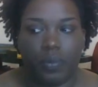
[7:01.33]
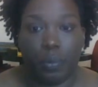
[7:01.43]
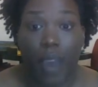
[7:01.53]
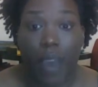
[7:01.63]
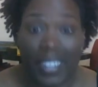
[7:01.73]

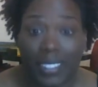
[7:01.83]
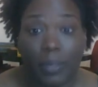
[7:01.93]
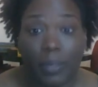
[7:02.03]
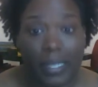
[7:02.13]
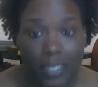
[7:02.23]
practice
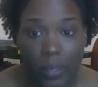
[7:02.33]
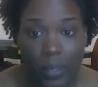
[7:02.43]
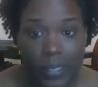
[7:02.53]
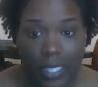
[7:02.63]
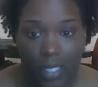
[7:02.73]
my
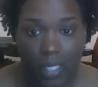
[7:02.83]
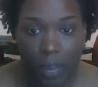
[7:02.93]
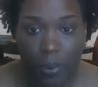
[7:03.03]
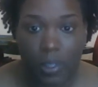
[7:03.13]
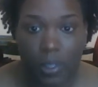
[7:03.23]
sewing a lot
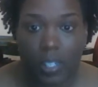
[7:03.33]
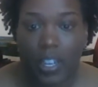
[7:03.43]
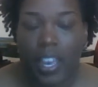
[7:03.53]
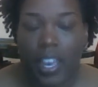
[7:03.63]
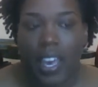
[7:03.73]
more.
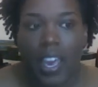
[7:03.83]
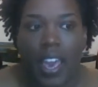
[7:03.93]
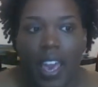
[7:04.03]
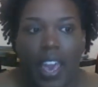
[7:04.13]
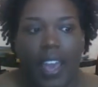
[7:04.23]

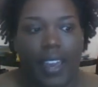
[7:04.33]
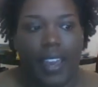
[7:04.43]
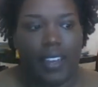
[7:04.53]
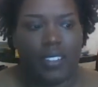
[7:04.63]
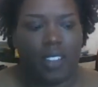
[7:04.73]

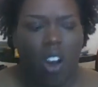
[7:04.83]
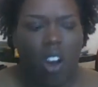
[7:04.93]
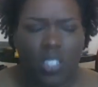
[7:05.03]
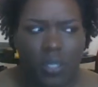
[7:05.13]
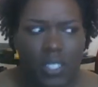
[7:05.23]
And
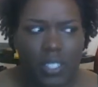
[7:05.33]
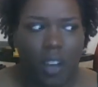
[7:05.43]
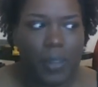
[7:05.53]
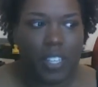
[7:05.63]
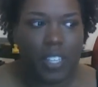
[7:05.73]
also it taught
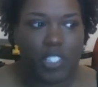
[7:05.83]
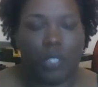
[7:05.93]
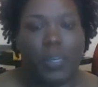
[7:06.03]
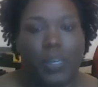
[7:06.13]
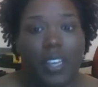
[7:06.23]
me that just
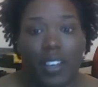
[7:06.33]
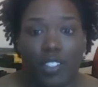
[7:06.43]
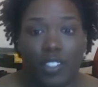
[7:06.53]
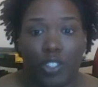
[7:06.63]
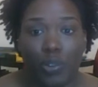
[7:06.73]

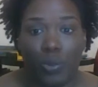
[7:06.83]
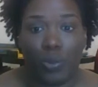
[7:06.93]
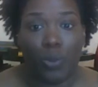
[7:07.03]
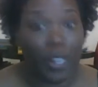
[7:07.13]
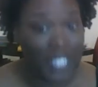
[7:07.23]
because
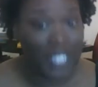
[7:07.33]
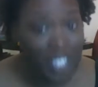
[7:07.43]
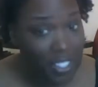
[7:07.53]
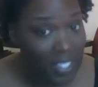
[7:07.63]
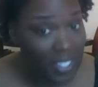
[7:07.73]
you are
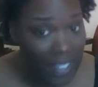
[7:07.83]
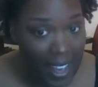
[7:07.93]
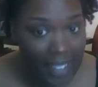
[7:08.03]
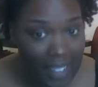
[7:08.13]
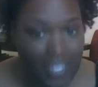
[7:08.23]
teaching a
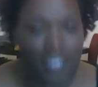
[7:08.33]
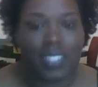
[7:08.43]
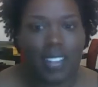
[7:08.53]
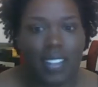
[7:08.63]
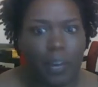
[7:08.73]
class
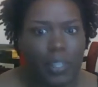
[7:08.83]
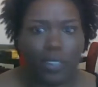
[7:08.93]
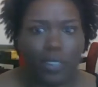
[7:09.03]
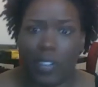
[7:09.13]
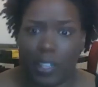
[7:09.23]
does not mean
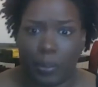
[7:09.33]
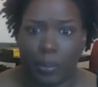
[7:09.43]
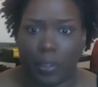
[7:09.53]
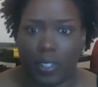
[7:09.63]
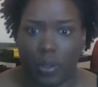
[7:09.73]
you're an
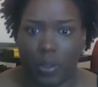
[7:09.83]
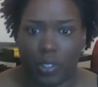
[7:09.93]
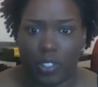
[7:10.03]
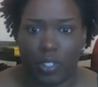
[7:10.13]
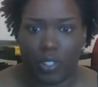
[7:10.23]
expert in
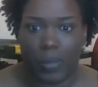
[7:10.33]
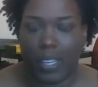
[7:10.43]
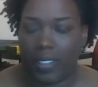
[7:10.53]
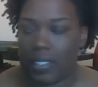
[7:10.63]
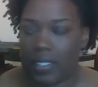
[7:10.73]
corsetry,
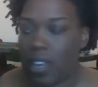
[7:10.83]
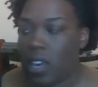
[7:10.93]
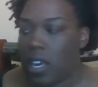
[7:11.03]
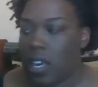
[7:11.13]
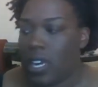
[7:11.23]
because
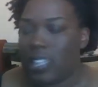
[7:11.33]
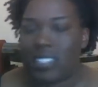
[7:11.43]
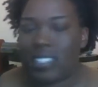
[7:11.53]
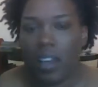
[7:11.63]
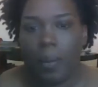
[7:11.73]

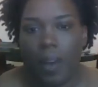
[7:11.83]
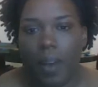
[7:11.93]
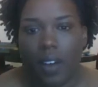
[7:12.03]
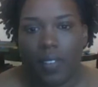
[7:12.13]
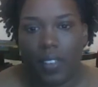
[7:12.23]
some
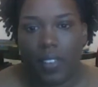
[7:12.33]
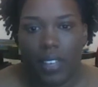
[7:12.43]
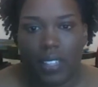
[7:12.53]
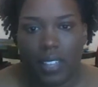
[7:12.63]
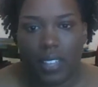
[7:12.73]
of the
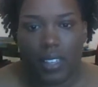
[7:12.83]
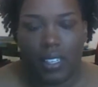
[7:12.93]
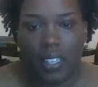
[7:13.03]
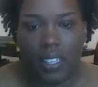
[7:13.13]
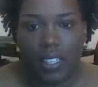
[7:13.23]
things that
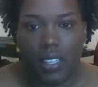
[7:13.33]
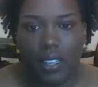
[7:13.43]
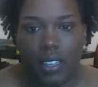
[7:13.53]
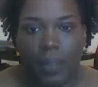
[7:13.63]
the